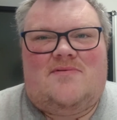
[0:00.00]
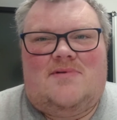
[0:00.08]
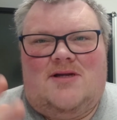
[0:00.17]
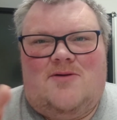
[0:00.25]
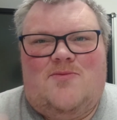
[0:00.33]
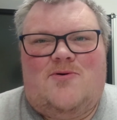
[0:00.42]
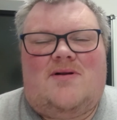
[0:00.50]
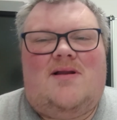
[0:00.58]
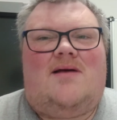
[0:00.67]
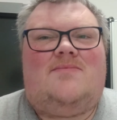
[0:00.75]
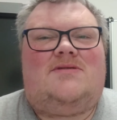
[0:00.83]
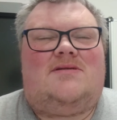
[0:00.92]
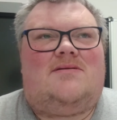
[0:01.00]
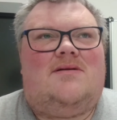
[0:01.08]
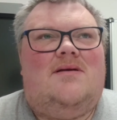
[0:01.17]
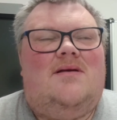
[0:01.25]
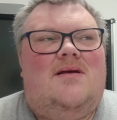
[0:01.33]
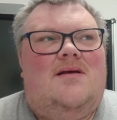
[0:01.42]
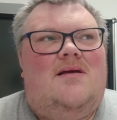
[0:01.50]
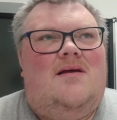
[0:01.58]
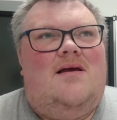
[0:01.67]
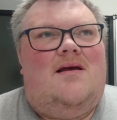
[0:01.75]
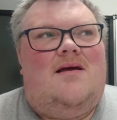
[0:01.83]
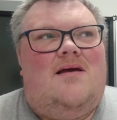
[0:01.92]
you know, book clubs and
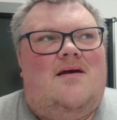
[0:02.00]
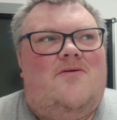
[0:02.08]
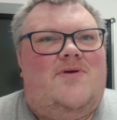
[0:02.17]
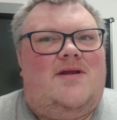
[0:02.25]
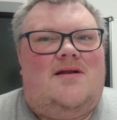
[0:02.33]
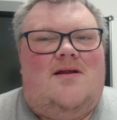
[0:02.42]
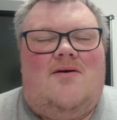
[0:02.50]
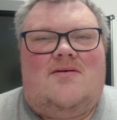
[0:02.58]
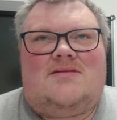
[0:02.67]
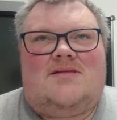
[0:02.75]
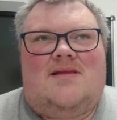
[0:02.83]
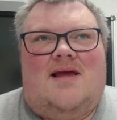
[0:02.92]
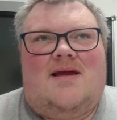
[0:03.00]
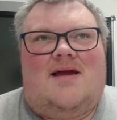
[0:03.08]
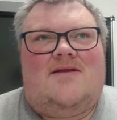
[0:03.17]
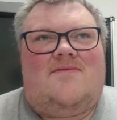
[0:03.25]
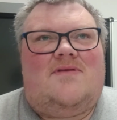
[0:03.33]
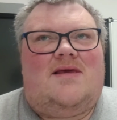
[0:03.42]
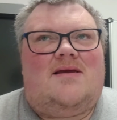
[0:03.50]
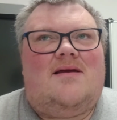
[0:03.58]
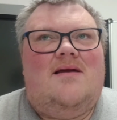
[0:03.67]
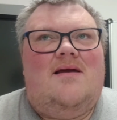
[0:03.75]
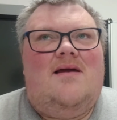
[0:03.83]
read-alongs and that kind of thing.